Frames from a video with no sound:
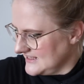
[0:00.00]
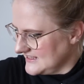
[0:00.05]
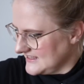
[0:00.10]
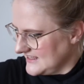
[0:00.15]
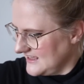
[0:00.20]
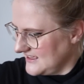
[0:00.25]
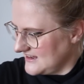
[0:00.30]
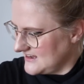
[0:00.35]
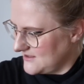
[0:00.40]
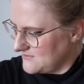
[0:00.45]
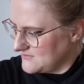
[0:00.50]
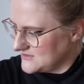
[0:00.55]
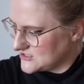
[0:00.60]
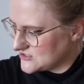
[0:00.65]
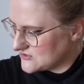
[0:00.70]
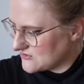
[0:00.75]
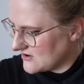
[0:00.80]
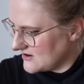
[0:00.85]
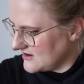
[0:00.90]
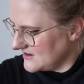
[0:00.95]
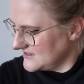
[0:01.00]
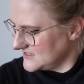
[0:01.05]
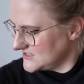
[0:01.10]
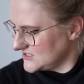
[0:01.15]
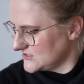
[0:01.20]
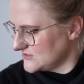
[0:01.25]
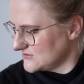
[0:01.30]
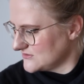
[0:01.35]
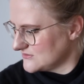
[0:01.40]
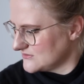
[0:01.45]
yeah, let me try
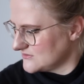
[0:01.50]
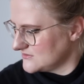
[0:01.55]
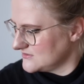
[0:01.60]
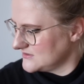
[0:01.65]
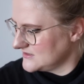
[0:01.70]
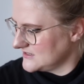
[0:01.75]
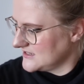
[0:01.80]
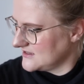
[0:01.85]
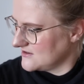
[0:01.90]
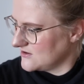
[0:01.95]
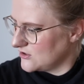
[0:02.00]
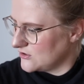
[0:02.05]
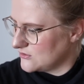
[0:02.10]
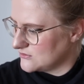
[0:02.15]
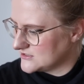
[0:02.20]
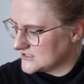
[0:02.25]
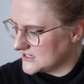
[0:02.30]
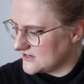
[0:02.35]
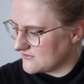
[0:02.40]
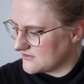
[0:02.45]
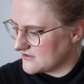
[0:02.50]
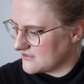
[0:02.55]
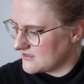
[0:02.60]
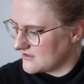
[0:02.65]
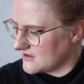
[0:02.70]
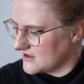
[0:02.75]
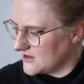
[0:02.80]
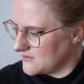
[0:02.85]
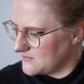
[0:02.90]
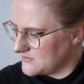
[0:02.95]
to hold
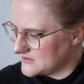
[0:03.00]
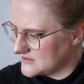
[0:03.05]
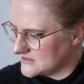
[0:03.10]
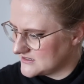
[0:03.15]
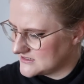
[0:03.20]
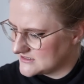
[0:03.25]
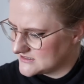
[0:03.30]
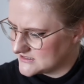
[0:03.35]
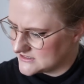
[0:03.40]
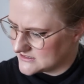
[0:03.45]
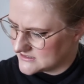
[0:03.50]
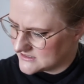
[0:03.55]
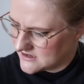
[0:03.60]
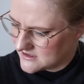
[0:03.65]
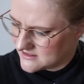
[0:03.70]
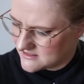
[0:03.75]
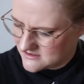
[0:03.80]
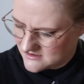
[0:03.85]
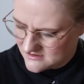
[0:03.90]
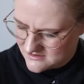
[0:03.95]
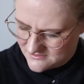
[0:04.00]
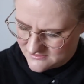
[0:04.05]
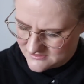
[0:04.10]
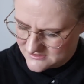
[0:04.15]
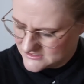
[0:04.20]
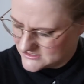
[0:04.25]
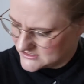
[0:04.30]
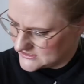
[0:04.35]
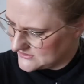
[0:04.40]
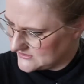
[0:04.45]
everything up together
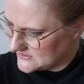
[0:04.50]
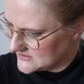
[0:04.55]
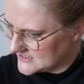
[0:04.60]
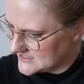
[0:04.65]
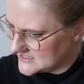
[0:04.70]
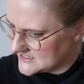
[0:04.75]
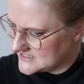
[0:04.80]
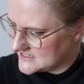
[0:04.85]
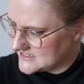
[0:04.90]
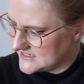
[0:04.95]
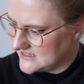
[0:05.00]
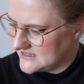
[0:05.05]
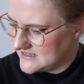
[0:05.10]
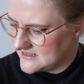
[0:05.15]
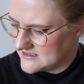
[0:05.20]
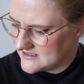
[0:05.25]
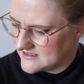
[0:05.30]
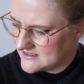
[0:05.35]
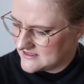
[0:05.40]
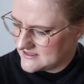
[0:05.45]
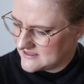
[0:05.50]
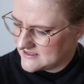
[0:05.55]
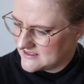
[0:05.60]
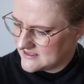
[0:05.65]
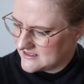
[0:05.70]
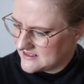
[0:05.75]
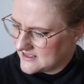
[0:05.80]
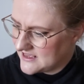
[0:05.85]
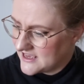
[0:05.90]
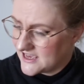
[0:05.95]
so you can see.
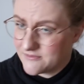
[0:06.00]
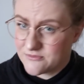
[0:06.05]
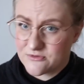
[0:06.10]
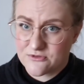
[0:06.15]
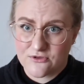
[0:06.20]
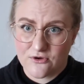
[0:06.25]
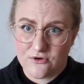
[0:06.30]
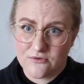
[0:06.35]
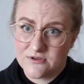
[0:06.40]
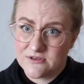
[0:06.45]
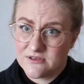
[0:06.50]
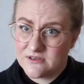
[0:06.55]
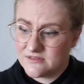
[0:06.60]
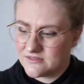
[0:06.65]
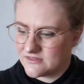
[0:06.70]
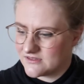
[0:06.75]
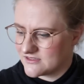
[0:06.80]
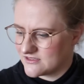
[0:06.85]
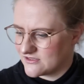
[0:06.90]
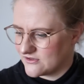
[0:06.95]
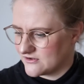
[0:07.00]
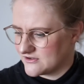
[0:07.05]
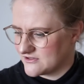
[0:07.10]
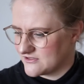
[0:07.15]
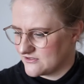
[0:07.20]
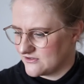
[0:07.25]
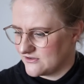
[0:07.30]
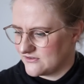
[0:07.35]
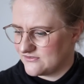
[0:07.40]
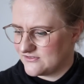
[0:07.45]
I'm sorry the sock
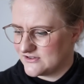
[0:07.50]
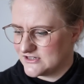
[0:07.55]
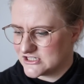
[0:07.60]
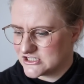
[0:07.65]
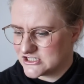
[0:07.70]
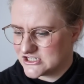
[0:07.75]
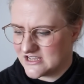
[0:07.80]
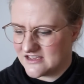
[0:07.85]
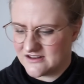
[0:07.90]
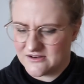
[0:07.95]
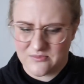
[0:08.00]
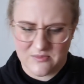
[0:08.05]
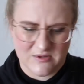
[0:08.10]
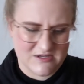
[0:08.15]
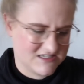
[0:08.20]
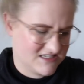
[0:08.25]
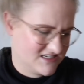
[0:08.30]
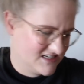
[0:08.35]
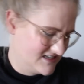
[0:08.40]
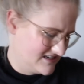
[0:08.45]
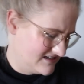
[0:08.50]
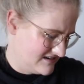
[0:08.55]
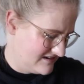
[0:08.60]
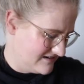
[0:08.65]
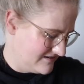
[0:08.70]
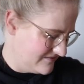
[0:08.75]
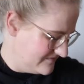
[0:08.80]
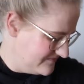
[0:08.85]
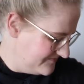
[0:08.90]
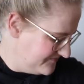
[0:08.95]
is not finished yet, but
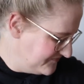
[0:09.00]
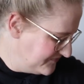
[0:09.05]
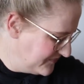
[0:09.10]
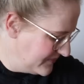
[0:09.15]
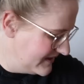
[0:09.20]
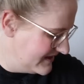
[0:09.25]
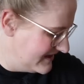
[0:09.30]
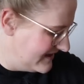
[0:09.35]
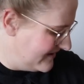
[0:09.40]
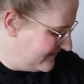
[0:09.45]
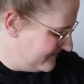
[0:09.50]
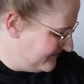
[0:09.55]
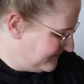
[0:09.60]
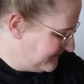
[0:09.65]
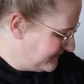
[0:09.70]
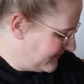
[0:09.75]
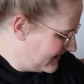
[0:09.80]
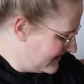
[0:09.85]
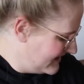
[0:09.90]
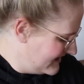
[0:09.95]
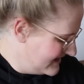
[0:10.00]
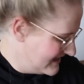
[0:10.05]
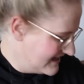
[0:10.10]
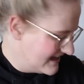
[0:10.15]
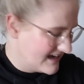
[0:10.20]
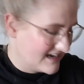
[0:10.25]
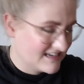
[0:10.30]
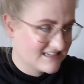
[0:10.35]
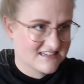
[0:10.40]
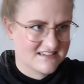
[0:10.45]
yeah,
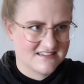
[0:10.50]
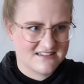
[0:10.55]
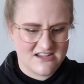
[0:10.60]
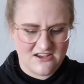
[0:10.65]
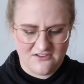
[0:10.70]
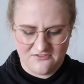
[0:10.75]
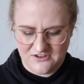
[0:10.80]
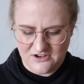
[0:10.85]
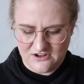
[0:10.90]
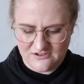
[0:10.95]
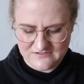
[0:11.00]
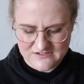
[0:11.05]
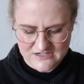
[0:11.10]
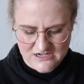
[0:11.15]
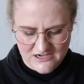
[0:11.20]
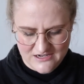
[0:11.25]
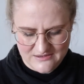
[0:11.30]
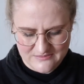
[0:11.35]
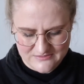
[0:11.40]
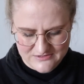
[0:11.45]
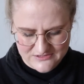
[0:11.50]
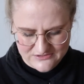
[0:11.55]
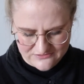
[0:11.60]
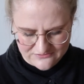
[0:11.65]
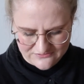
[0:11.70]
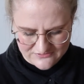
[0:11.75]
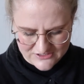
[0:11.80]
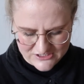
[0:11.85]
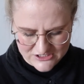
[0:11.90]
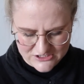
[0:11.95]
I didn't have enough time to
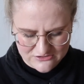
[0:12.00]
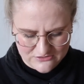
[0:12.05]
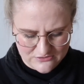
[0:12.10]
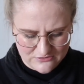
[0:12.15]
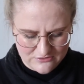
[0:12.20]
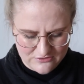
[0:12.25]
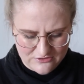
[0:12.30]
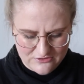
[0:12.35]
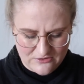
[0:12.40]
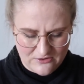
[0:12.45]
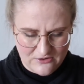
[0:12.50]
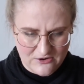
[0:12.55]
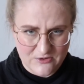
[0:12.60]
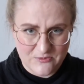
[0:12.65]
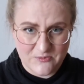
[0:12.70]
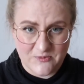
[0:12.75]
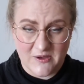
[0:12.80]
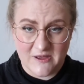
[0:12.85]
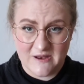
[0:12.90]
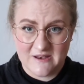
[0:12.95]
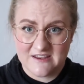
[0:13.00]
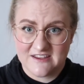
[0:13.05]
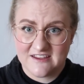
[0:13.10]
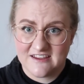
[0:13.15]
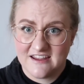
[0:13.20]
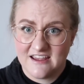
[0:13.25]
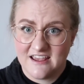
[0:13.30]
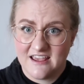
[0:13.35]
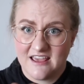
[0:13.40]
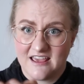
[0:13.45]
finish the whole sock, but
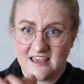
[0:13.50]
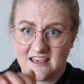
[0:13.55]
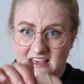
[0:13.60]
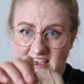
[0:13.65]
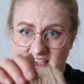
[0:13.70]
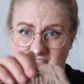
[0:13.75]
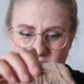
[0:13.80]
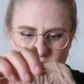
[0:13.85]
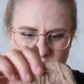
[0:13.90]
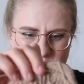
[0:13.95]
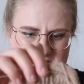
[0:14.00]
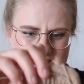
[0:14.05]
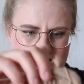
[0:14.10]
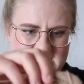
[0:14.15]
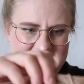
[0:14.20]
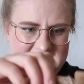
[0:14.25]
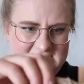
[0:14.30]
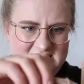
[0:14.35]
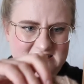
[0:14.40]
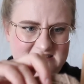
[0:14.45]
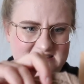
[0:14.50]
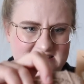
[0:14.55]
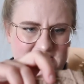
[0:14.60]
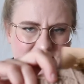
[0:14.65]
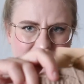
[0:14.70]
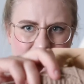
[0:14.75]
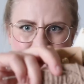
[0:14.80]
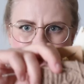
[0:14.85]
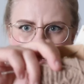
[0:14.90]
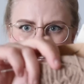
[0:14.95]
I hope it can still
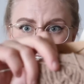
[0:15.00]
give you an